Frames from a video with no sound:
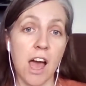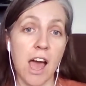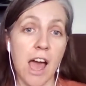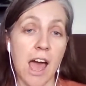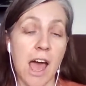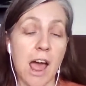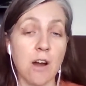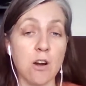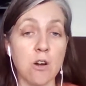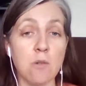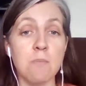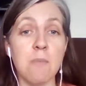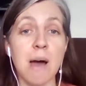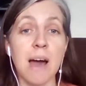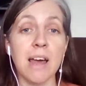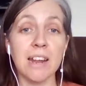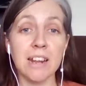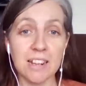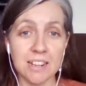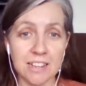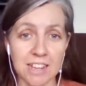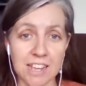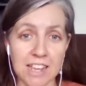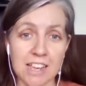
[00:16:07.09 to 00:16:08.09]

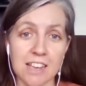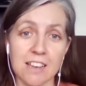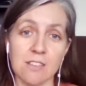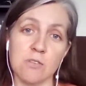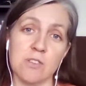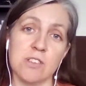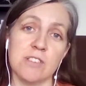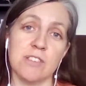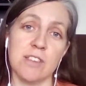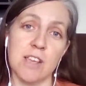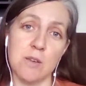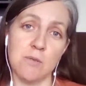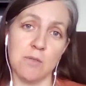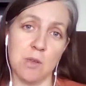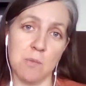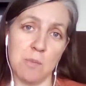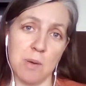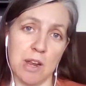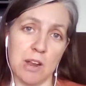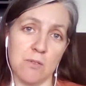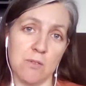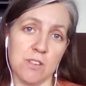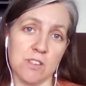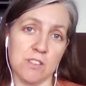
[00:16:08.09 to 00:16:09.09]
aromatically receive the
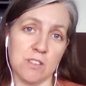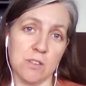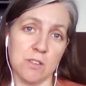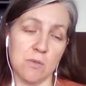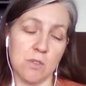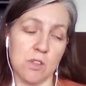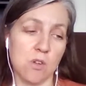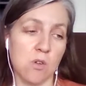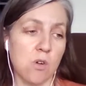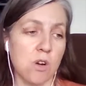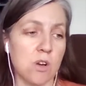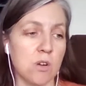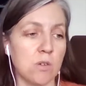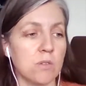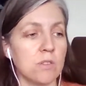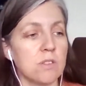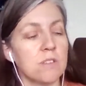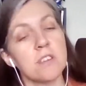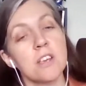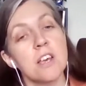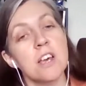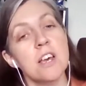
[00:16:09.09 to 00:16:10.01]
benefits of the oils.